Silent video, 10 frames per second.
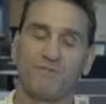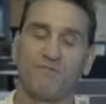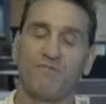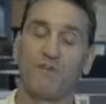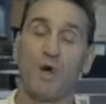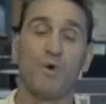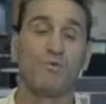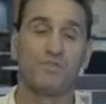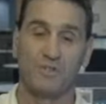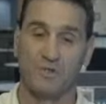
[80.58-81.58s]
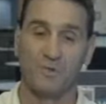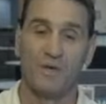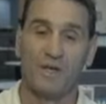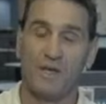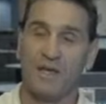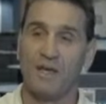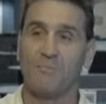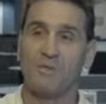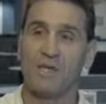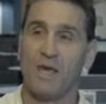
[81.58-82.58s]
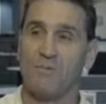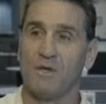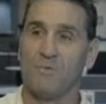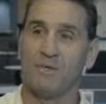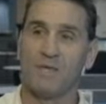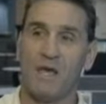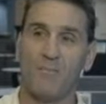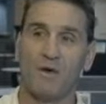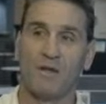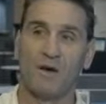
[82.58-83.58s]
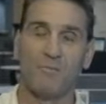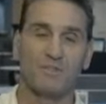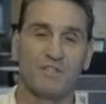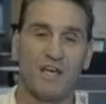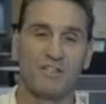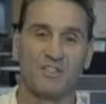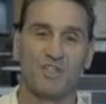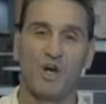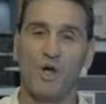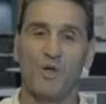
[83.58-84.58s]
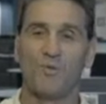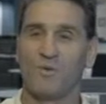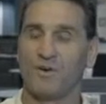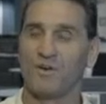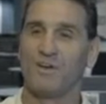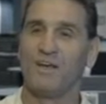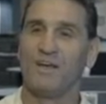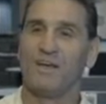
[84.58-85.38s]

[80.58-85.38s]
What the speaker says: flowed to. And it became almost like this cult where,